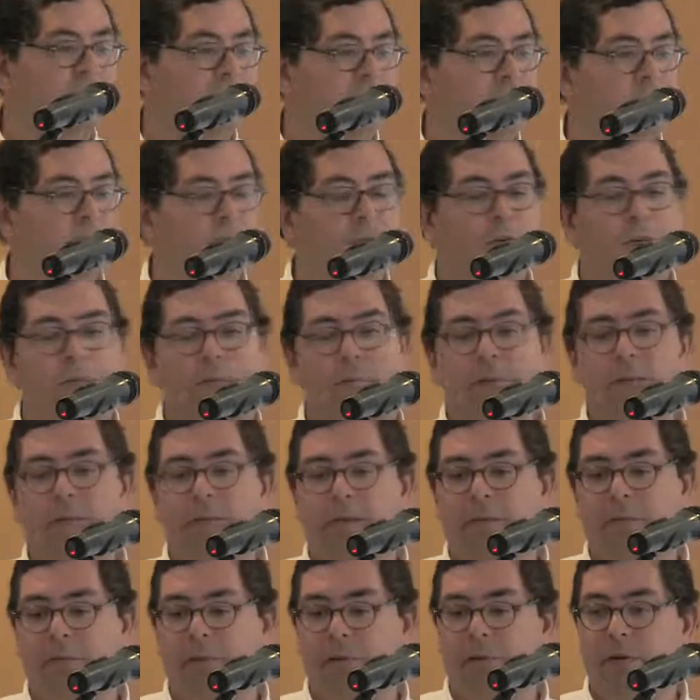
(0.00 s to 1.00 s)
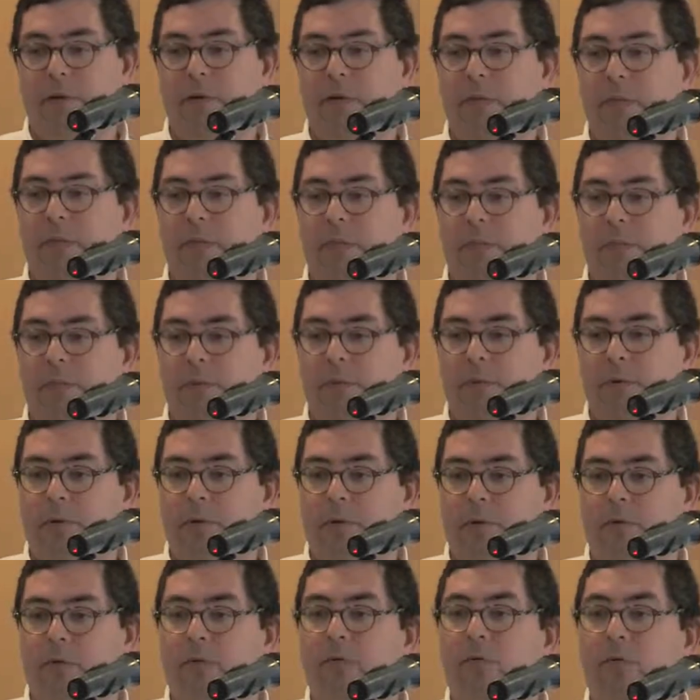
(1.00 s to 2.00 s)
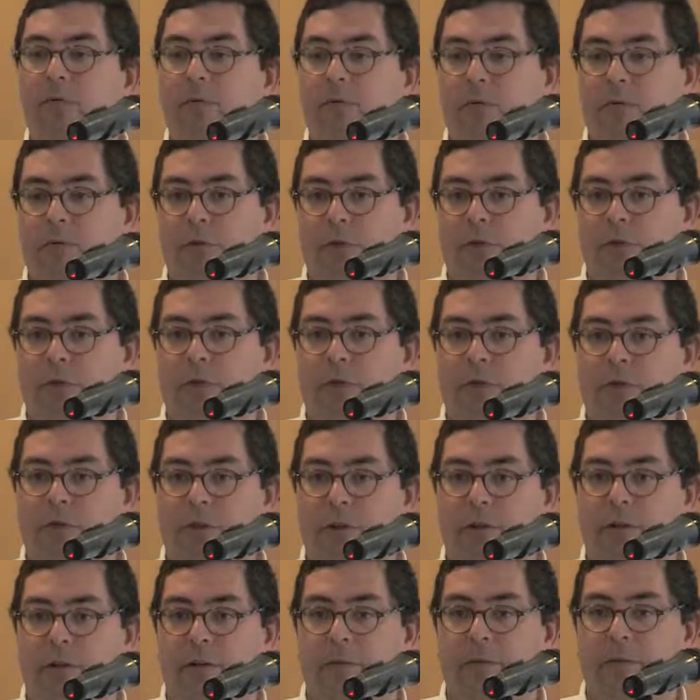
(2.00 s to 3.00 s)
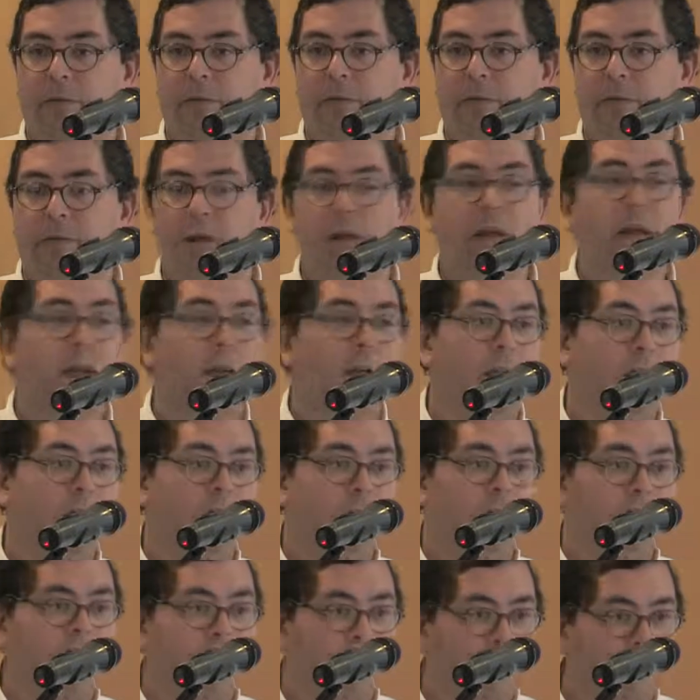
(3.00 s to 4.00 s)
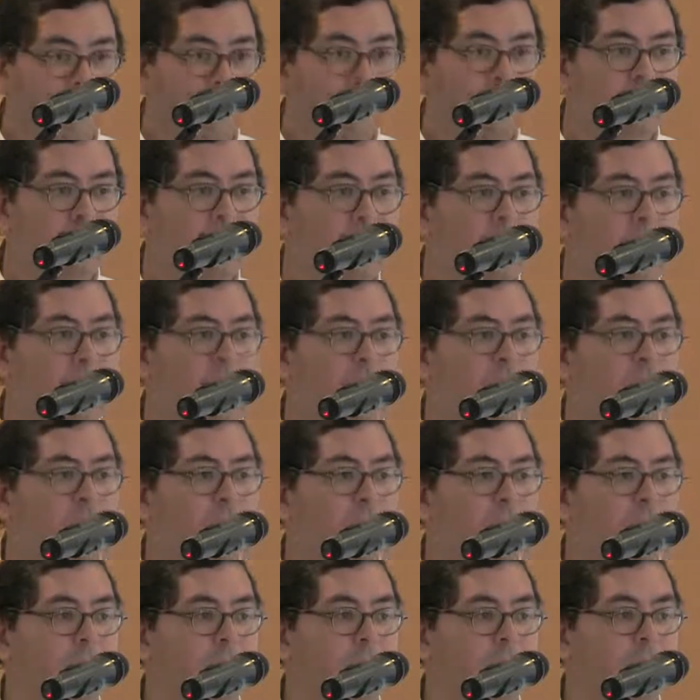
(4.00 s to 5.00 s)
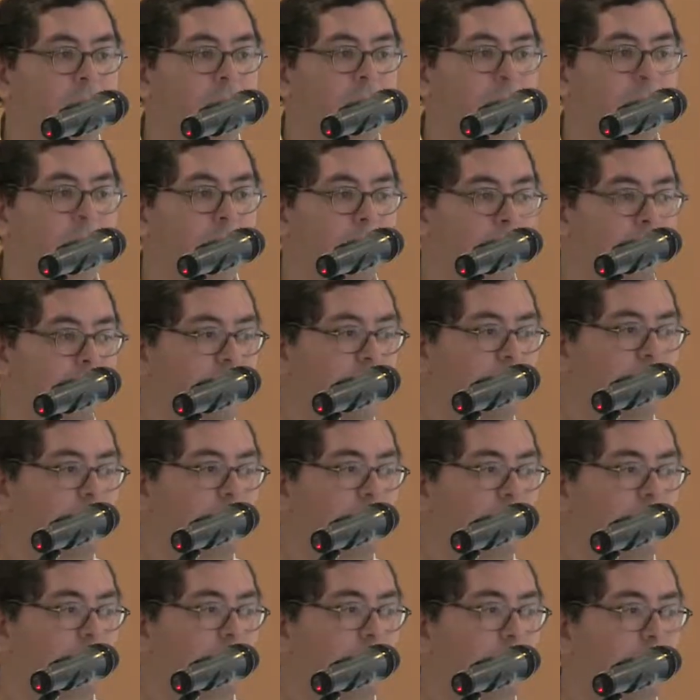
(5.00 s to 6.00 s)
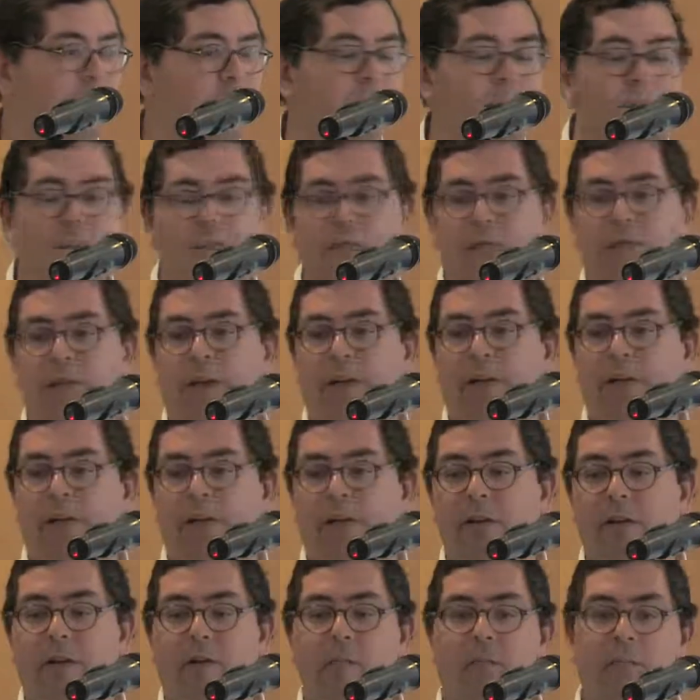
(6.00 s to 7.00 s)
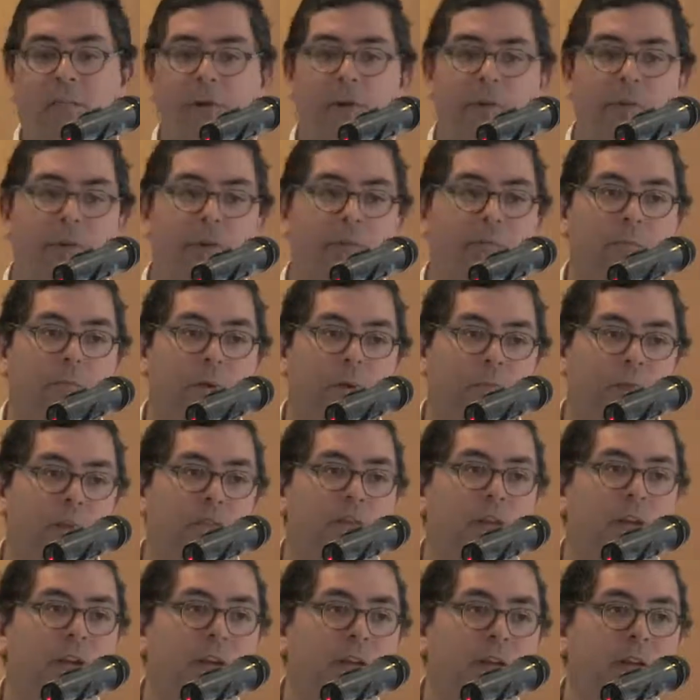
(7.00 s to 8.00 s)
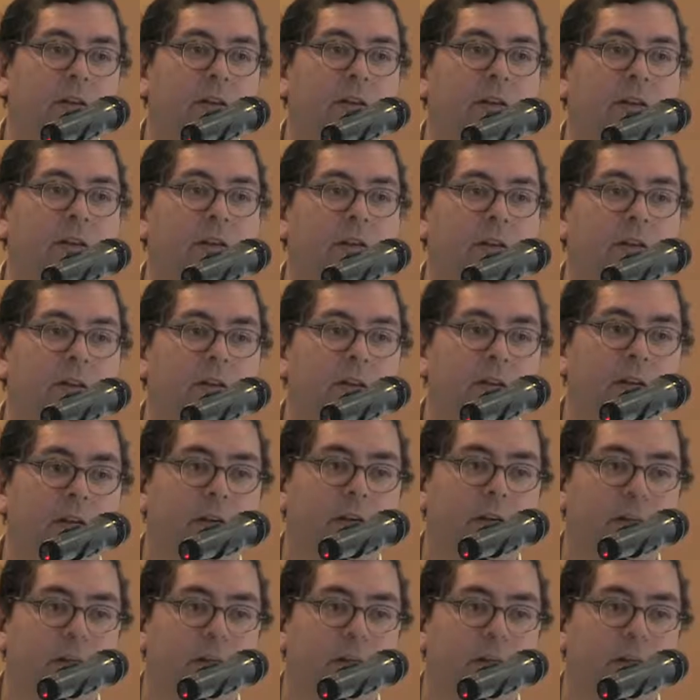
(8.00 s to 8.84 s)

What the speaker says: easy for media to look for what you're doing. Editing research papers or publishing research papers is great. Publishing in